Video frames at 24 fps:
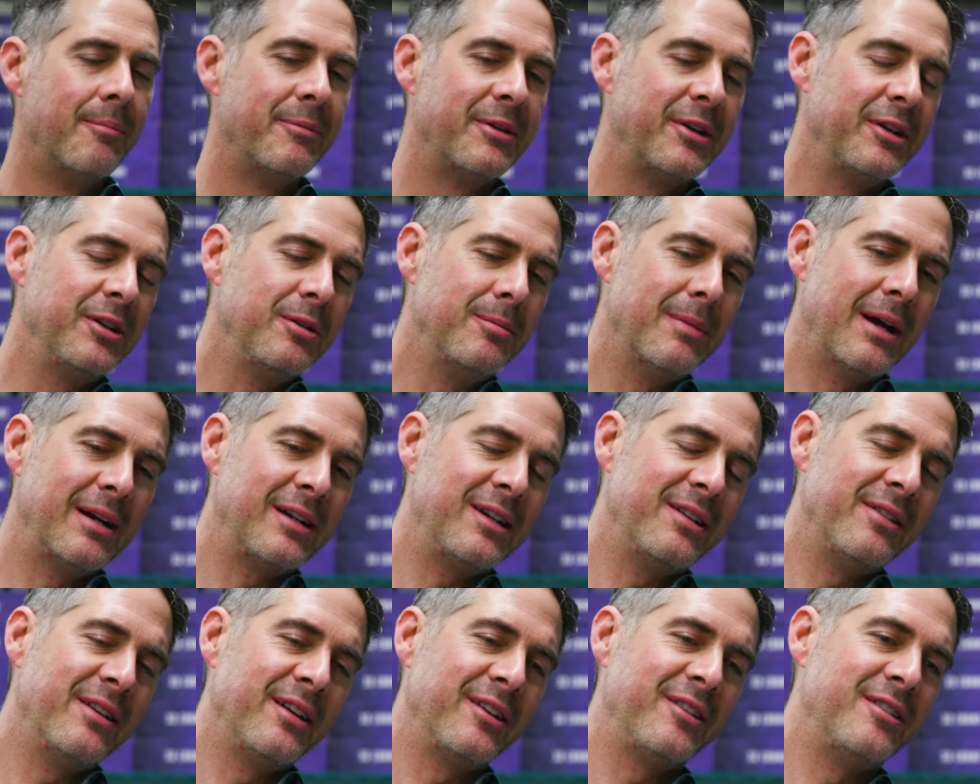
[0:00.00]
So you
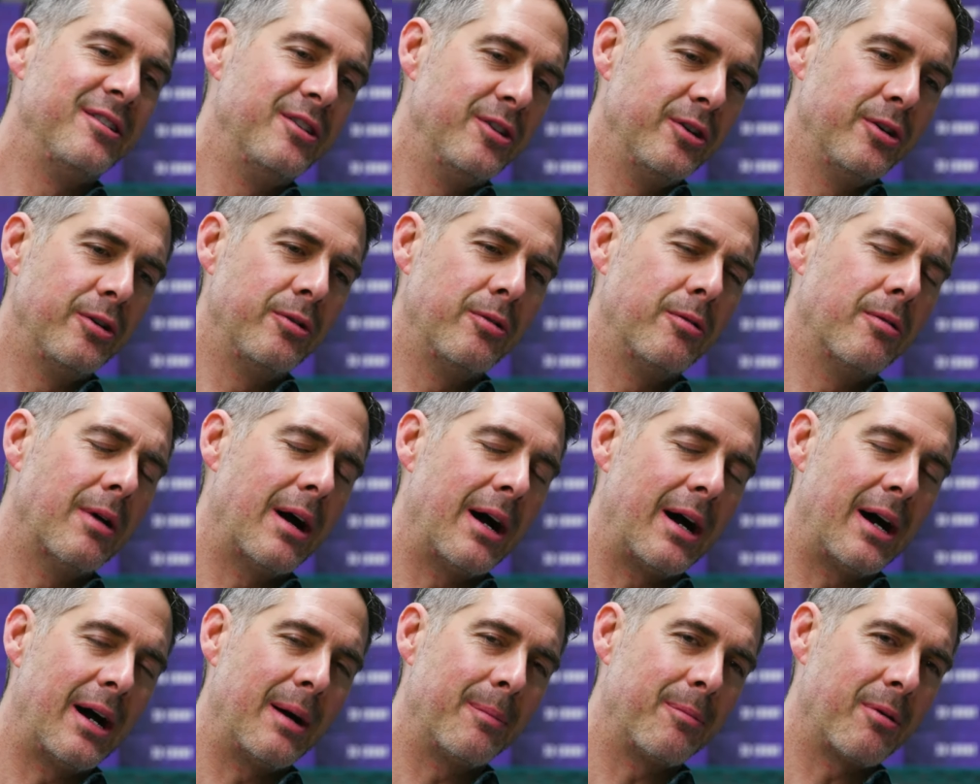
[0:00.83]
mentioned this new
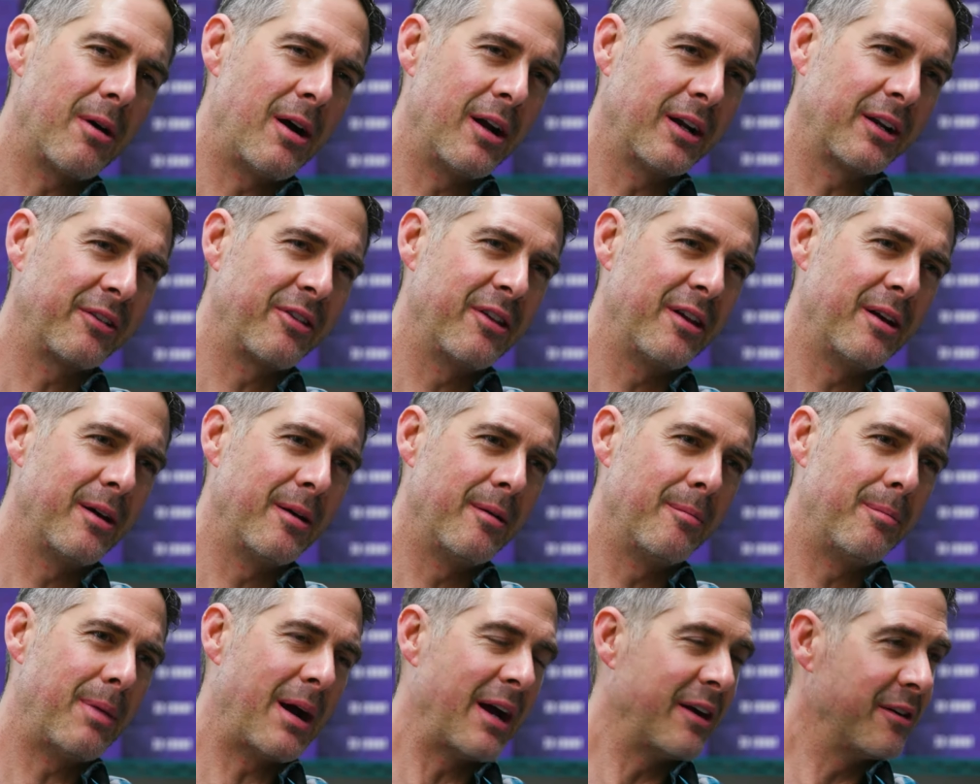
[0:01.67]
product,
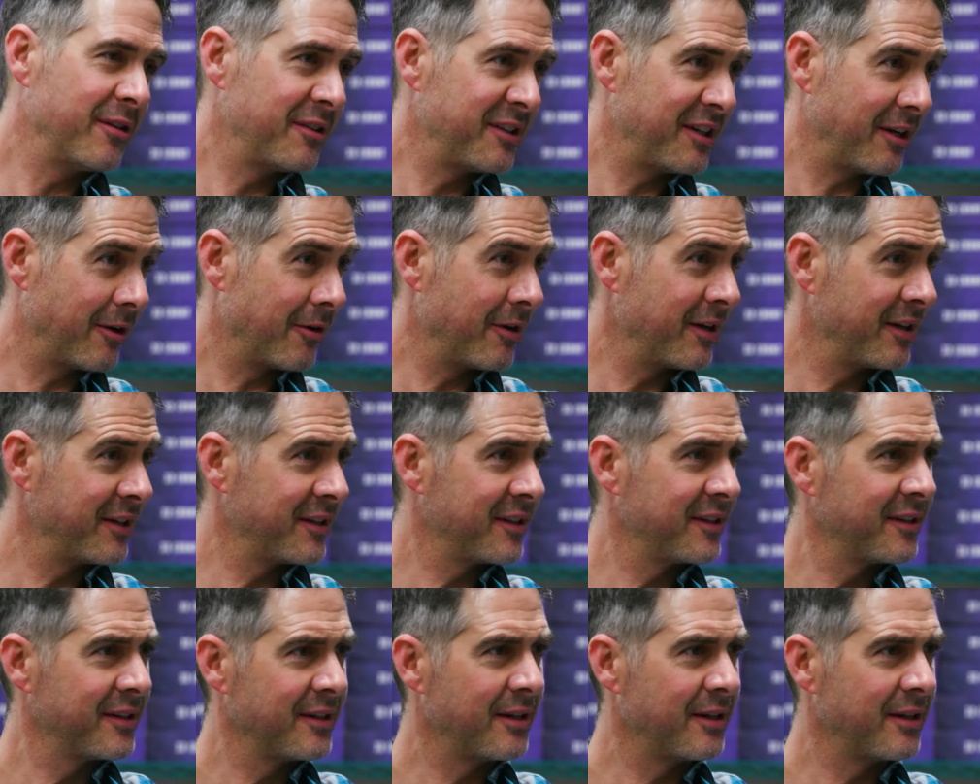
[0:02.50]
the BioSafe.